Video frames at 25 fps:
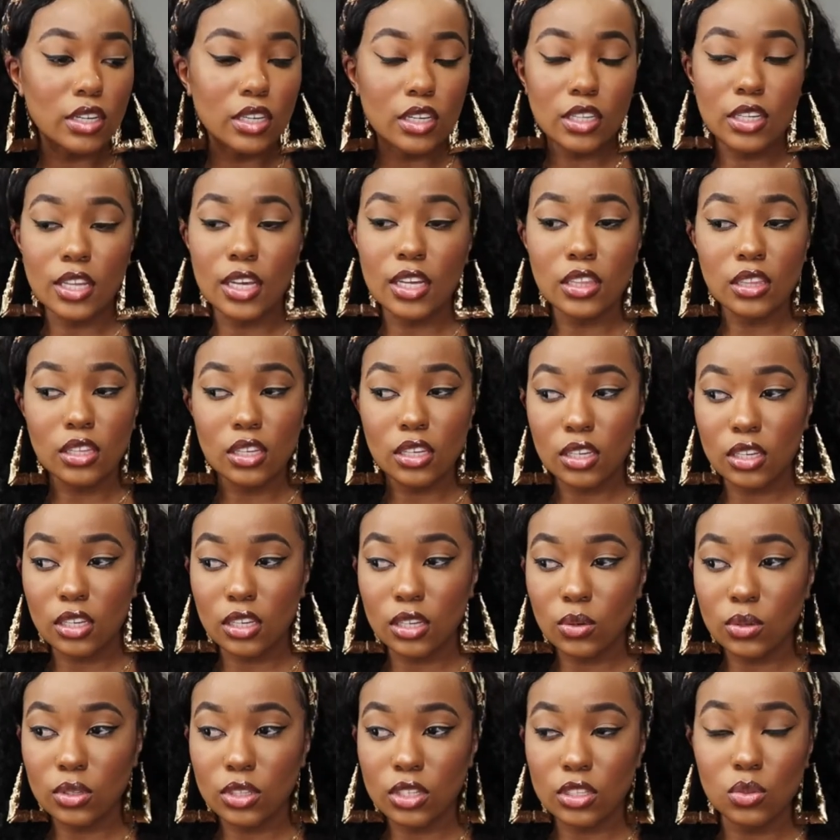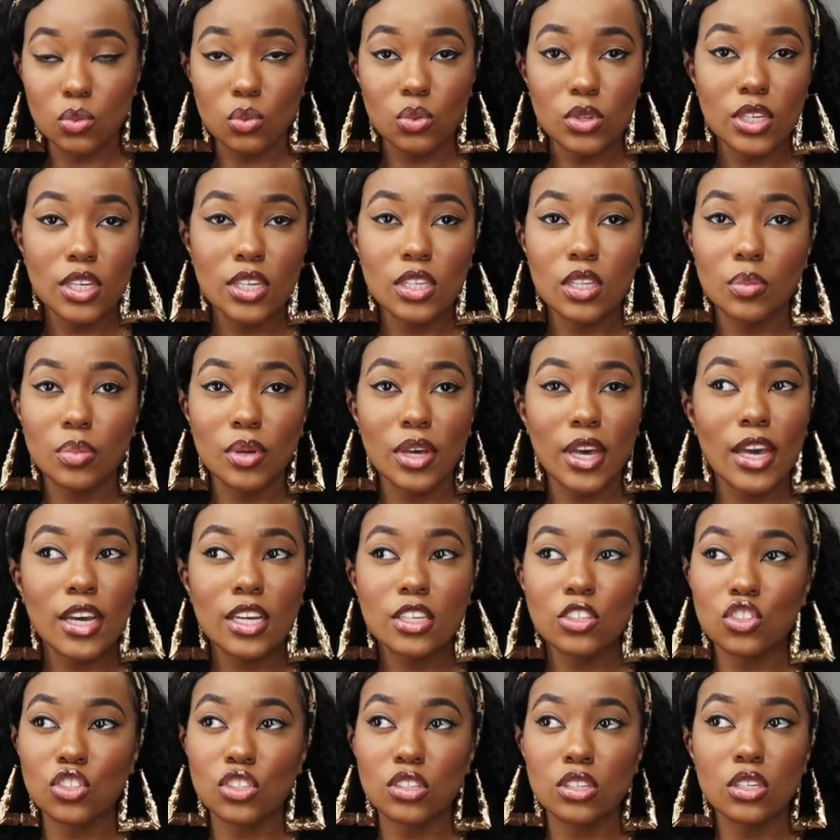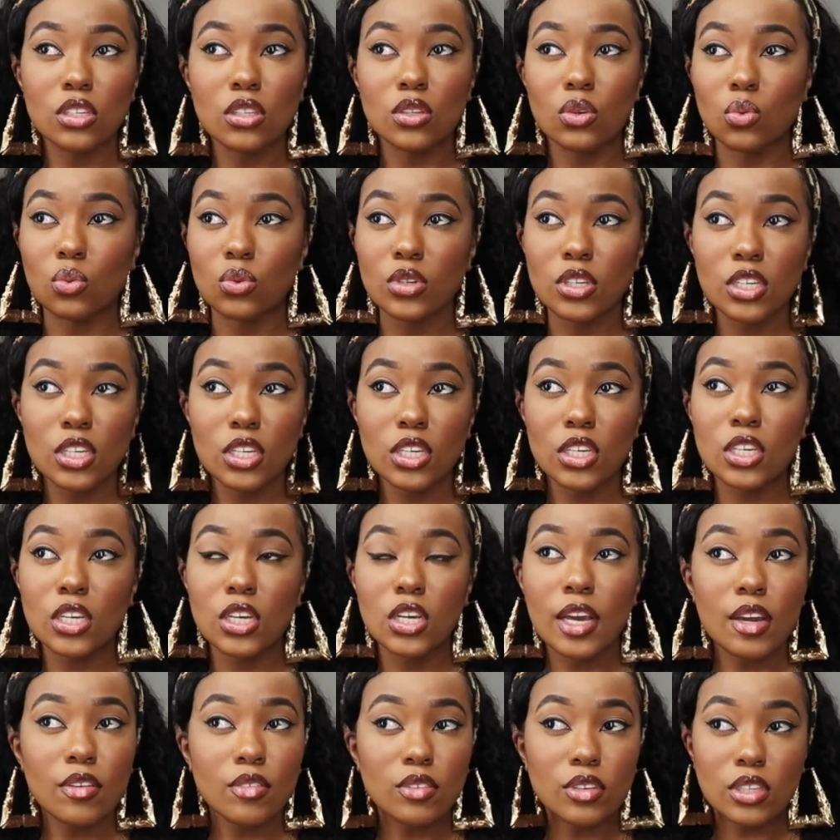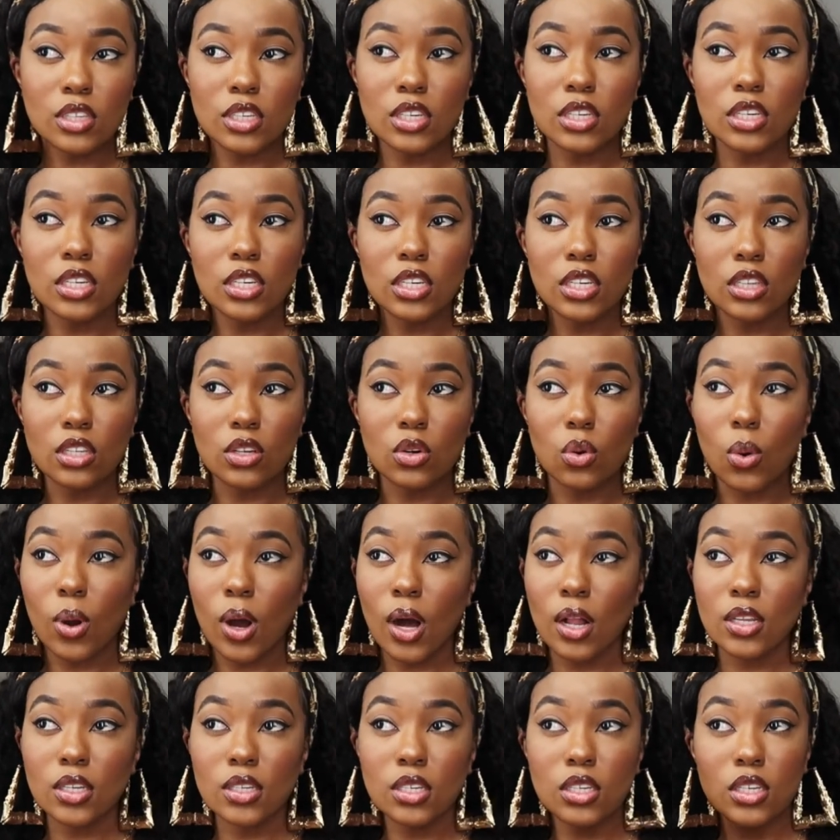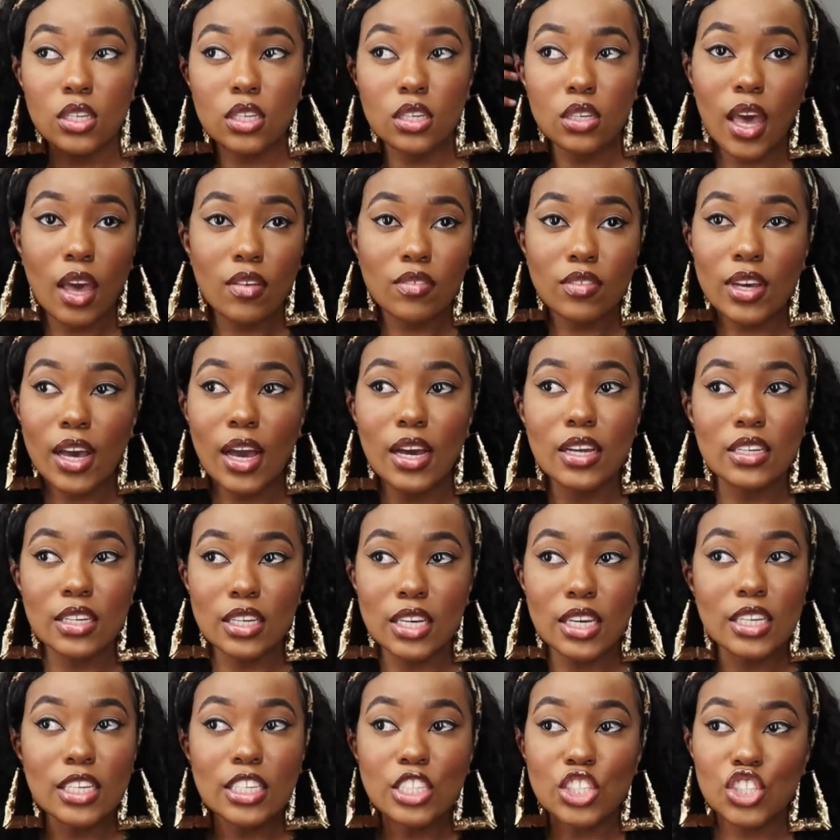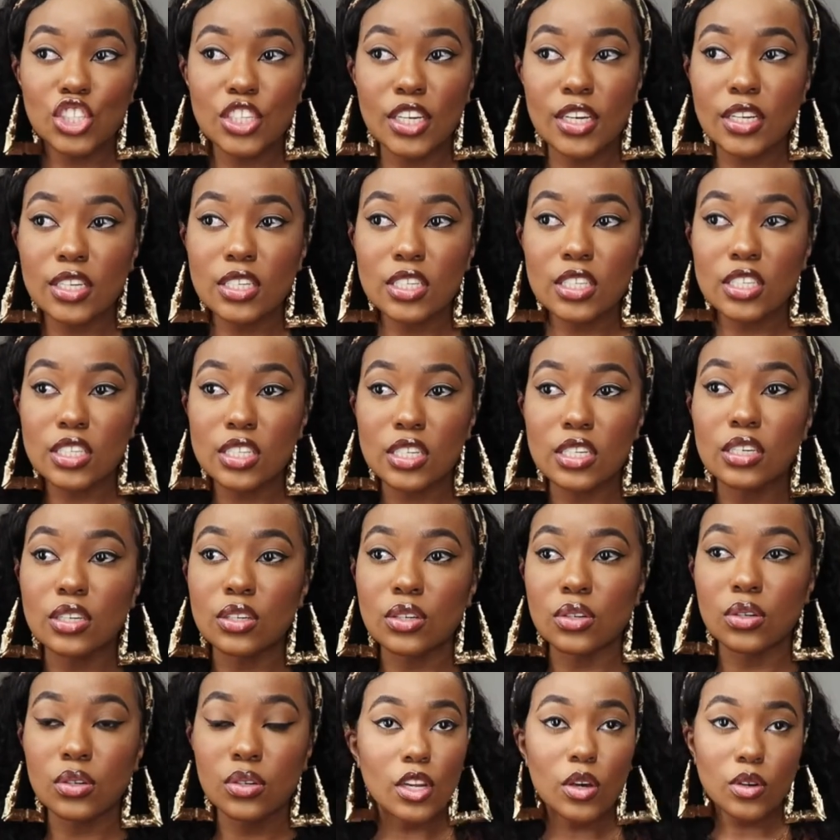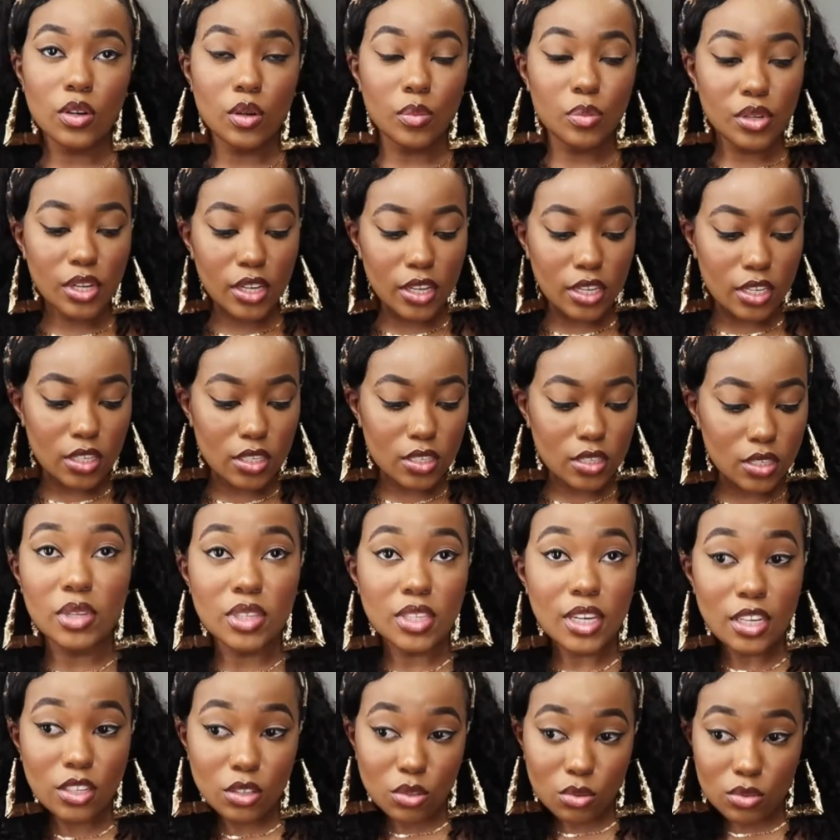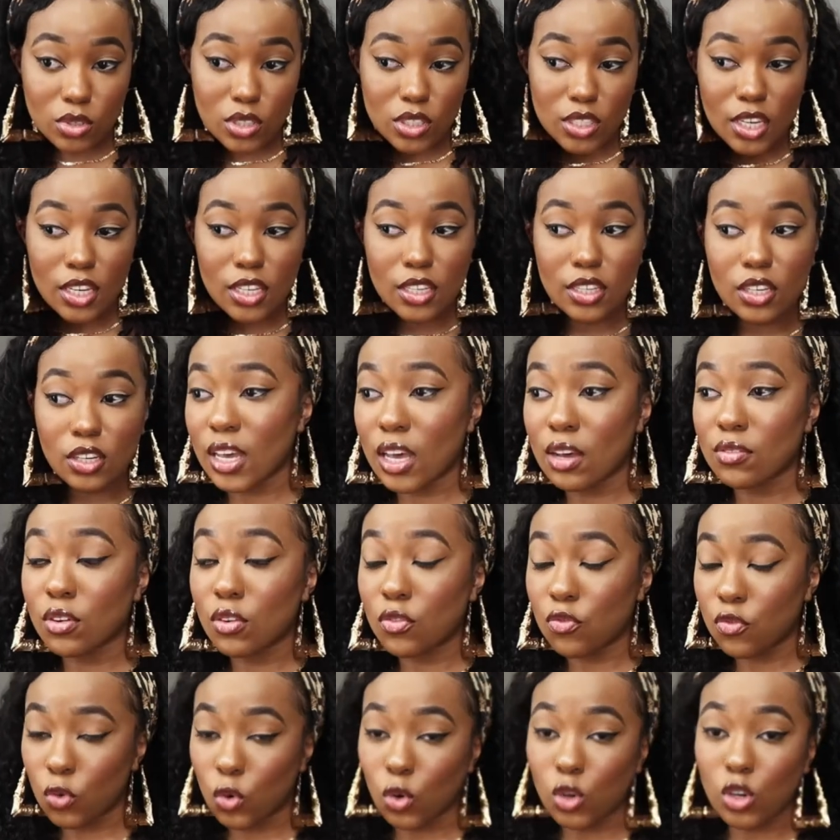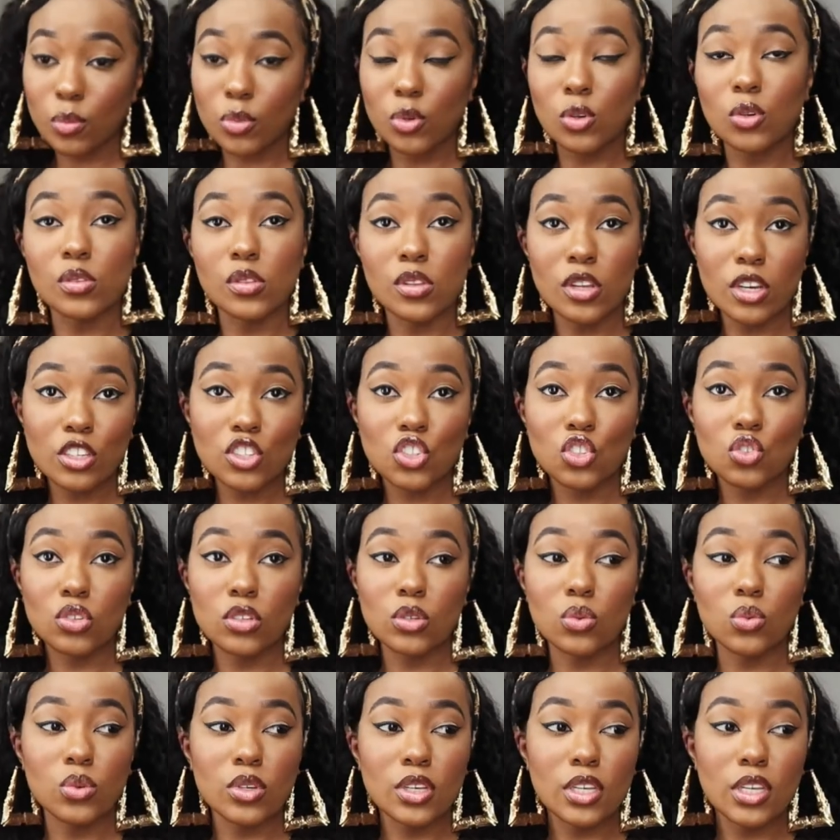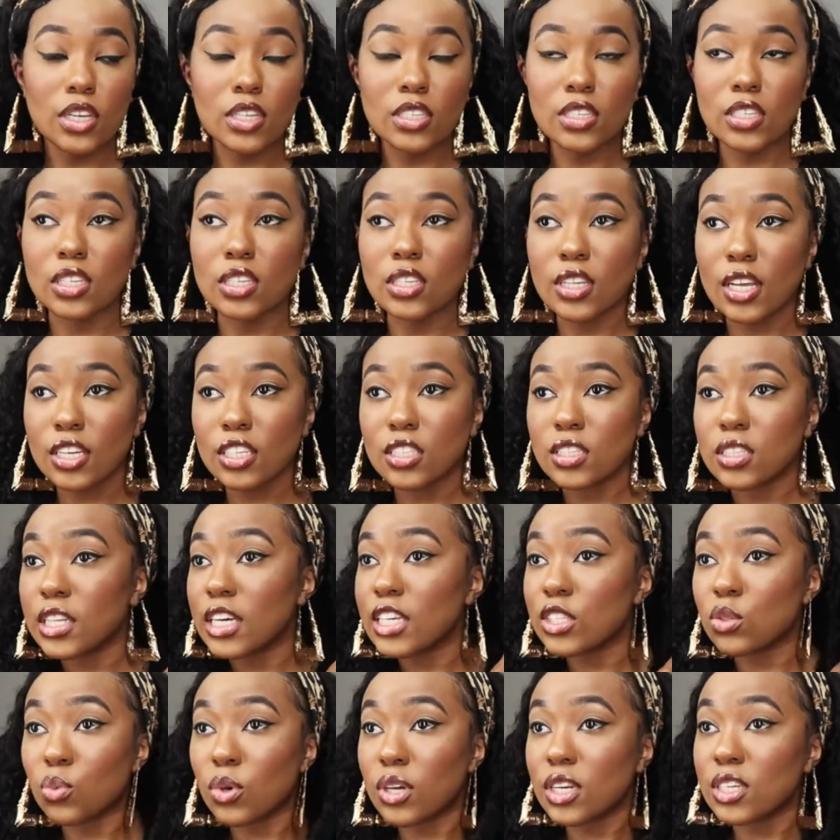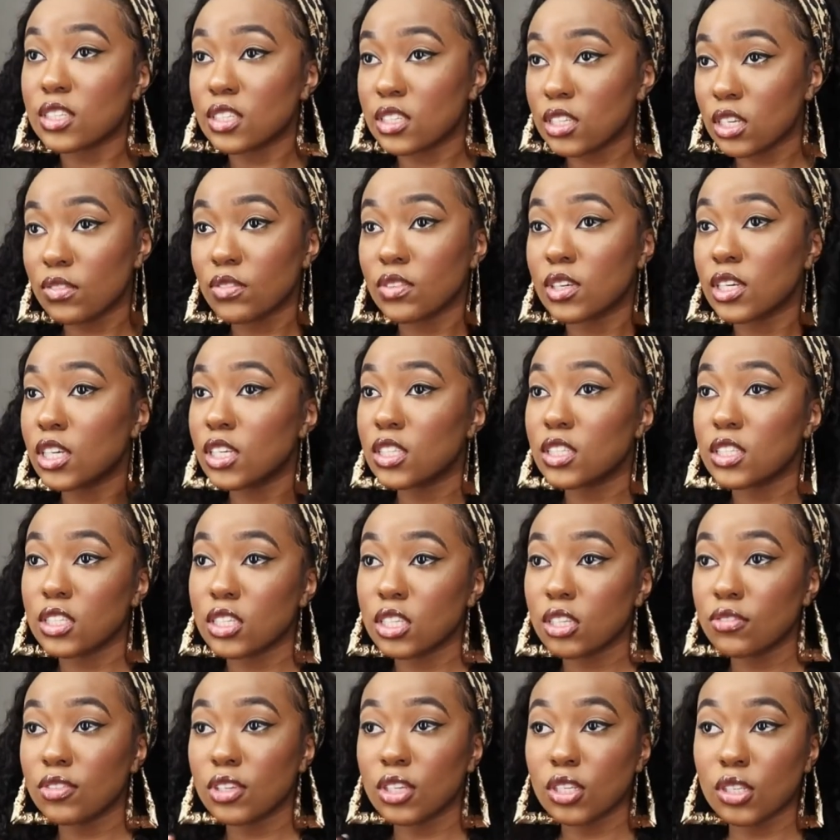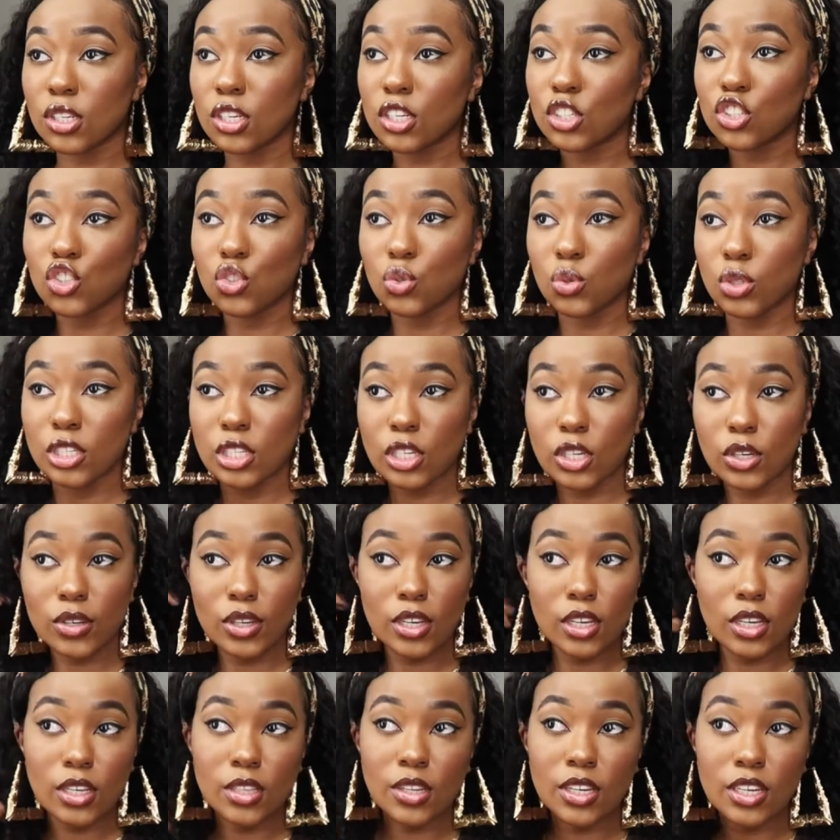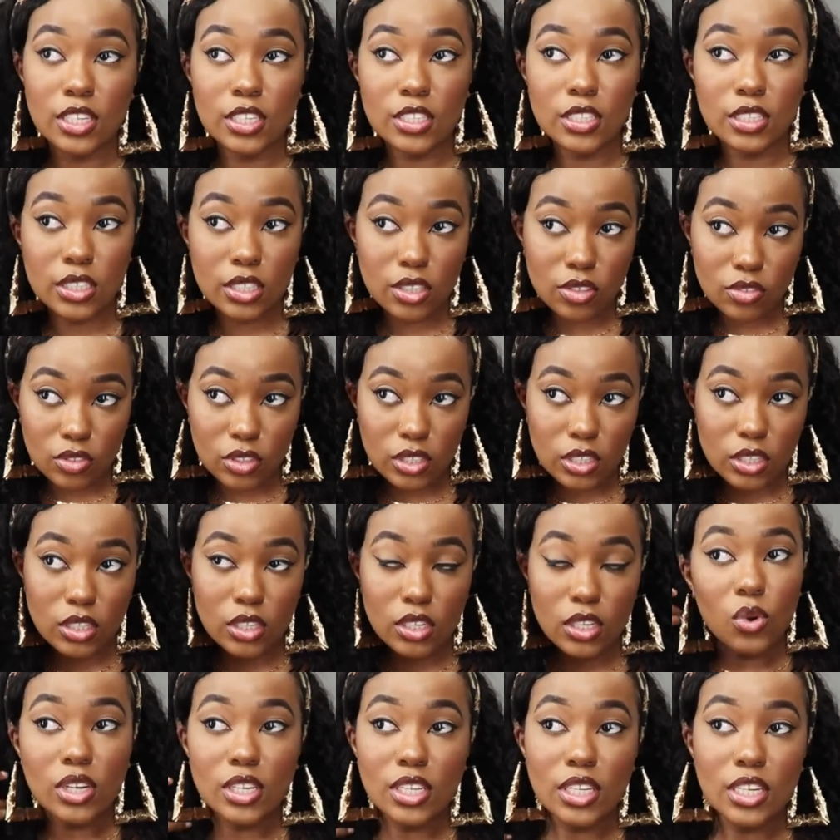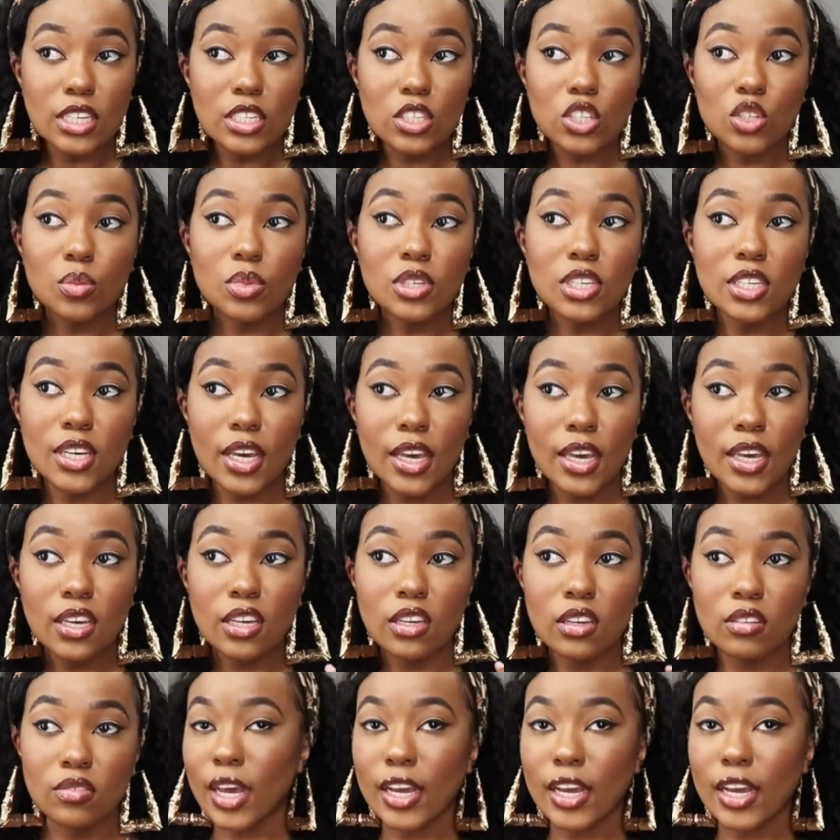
Did they thing with this wig, the packaging, the wig, everything, the quality. Haven't gotten any shedding still. No complaints complaints, but they do say they have affordable luxury wigs and that's that's what it's giving. It's giving luxury, okay? Like it's giving what needed to be gay.